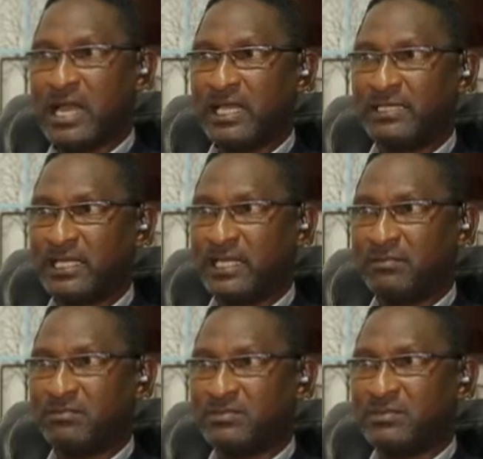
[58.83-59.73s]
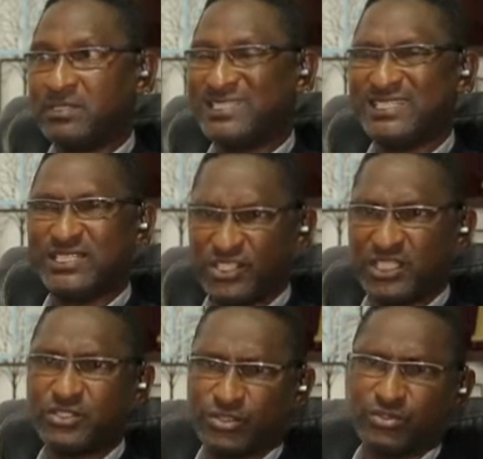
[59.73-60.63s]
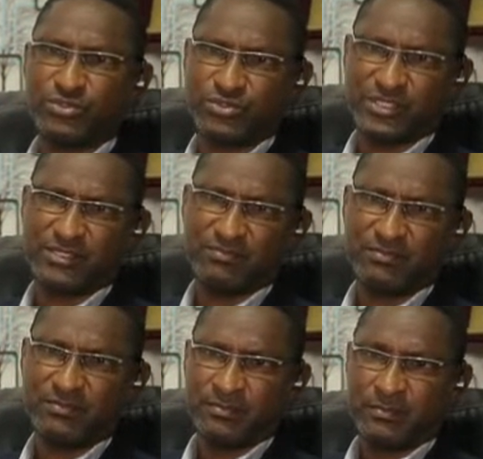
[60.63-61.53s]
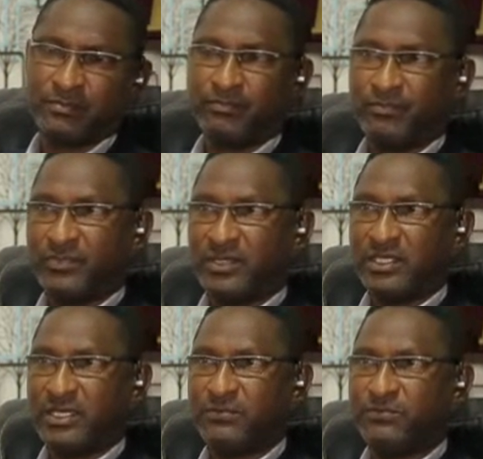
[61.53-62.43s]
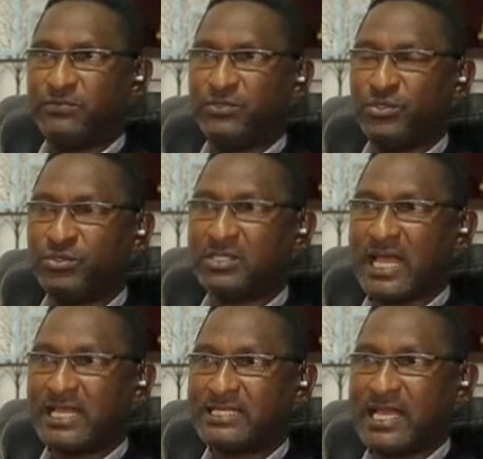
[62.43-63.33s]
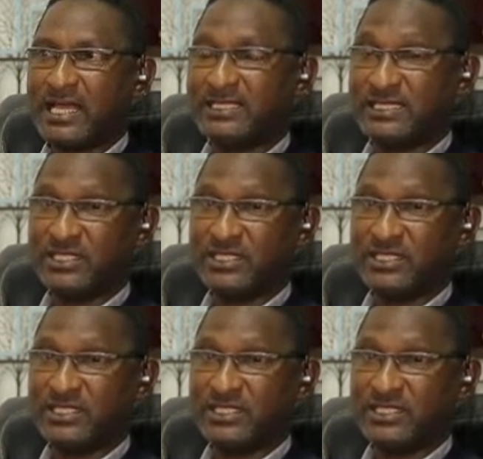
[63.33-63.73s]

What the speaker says: and diligence to duty. The few that are